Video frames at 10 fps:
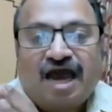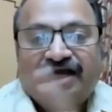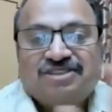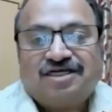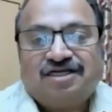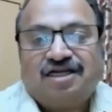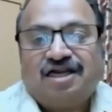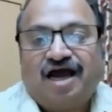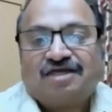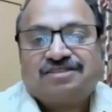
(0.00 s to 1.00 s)
action in
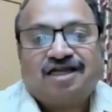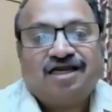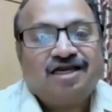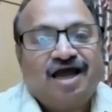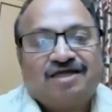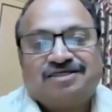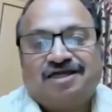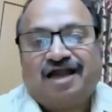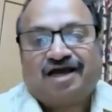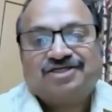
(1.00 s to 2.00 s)
inaction and inaction
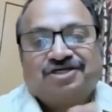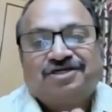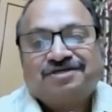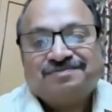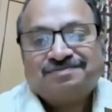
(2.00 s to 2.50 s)
in action.